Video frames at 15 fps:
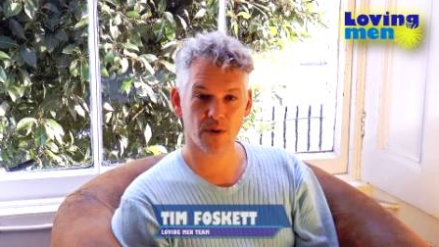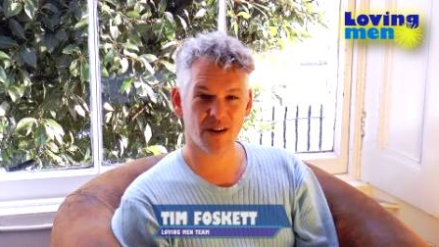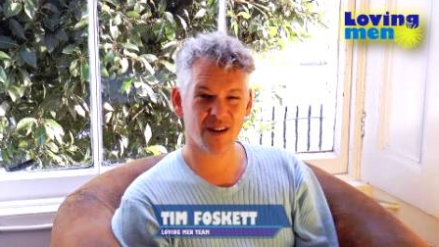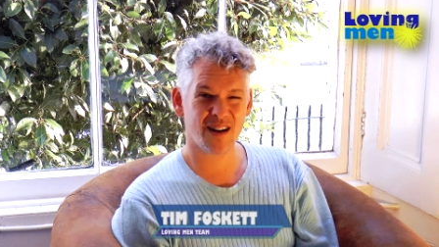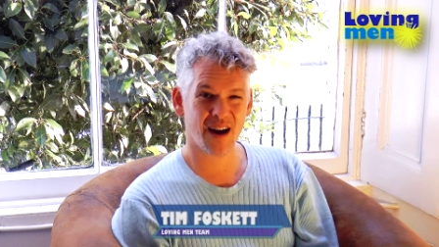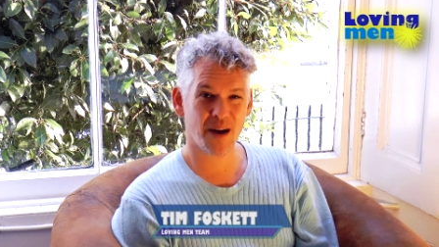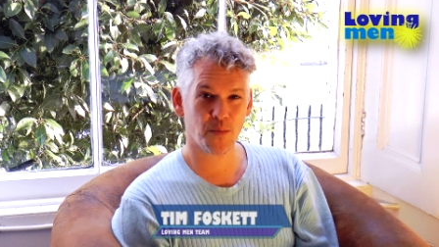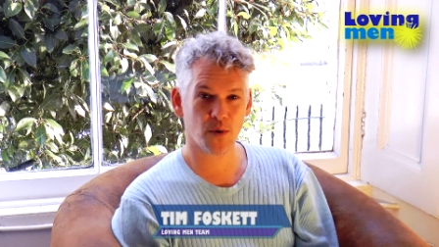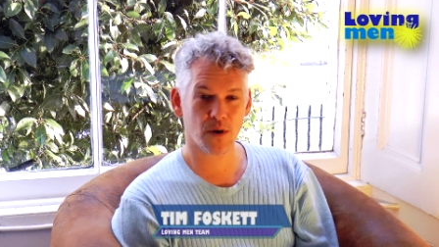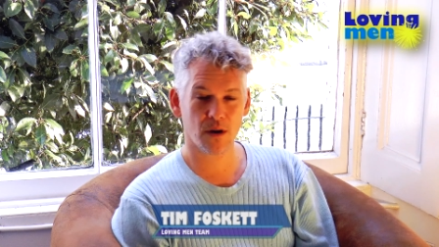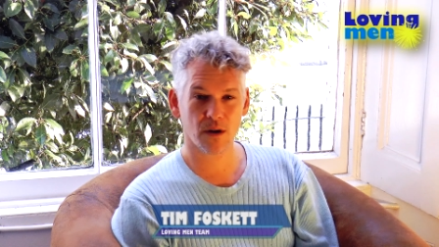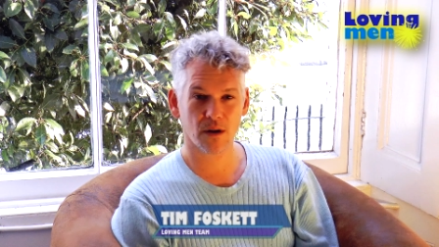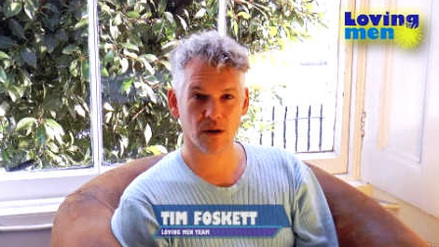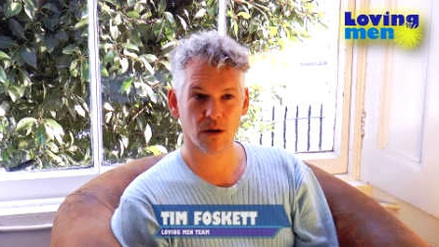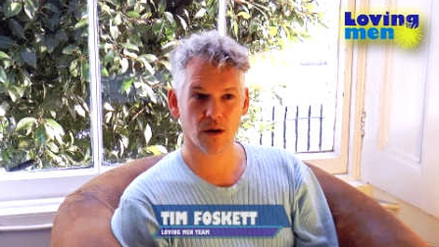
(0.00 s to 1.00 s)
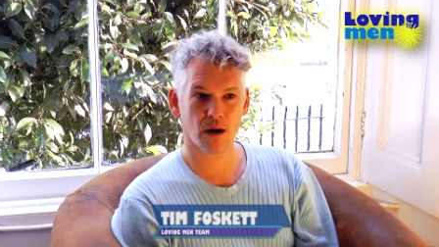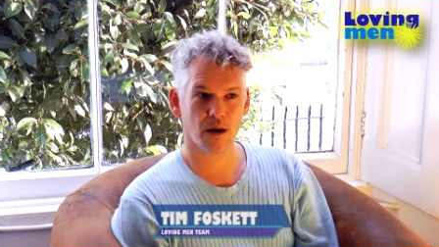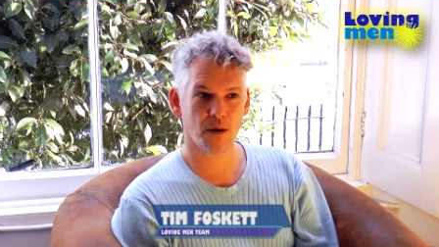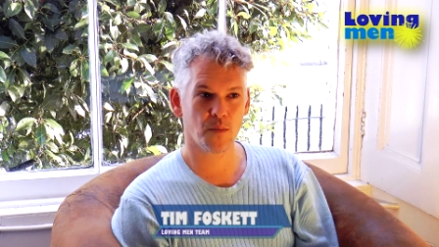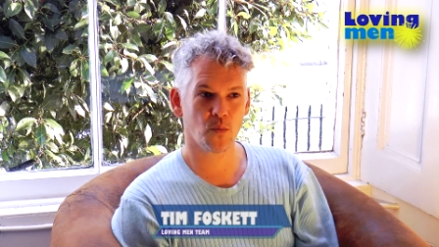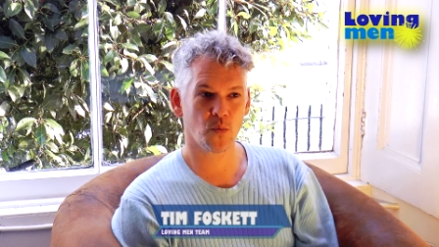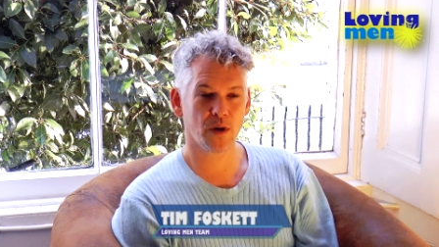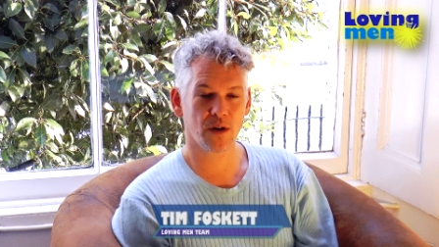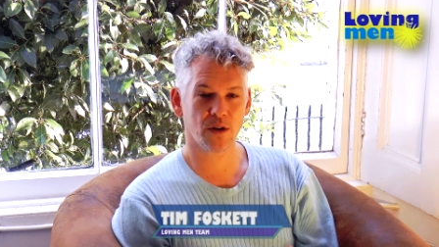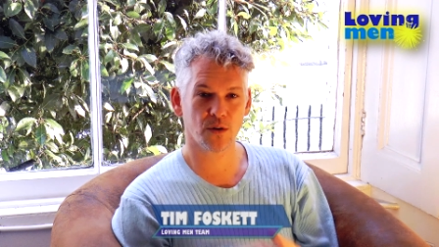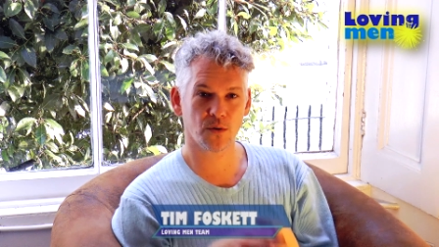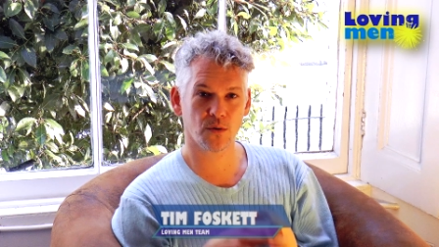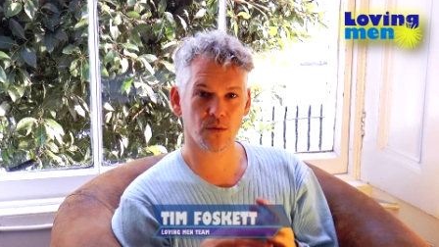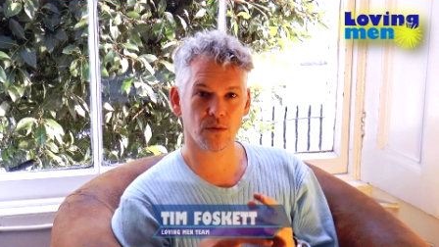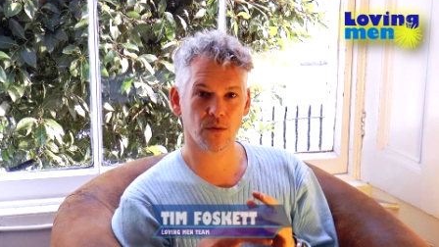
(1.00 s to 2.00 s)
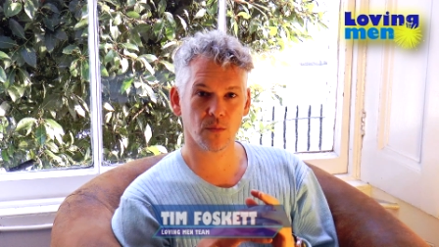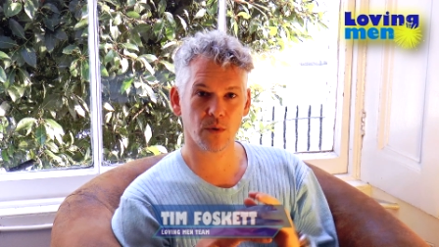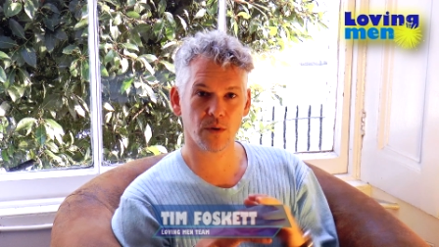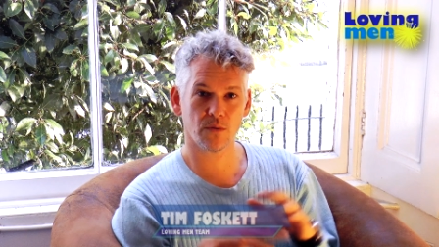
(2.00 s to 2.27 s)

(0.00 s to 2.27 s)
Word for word: We're a network. Um, we do